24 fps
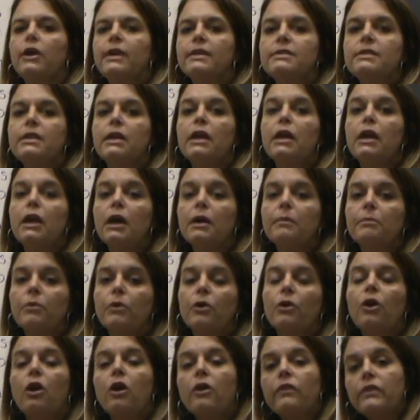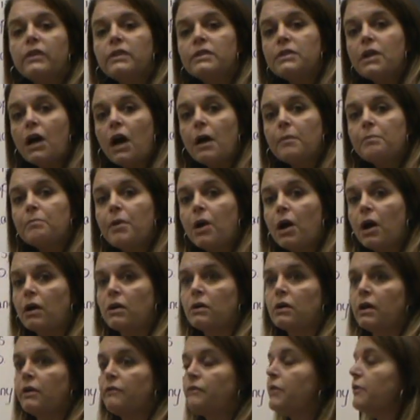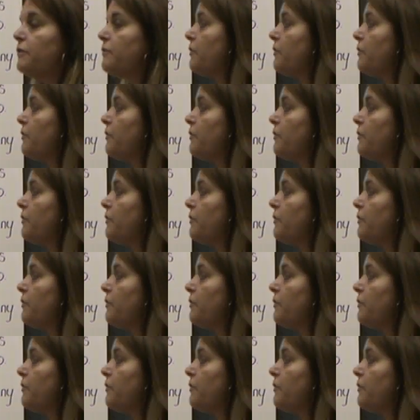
is the number on the top part of the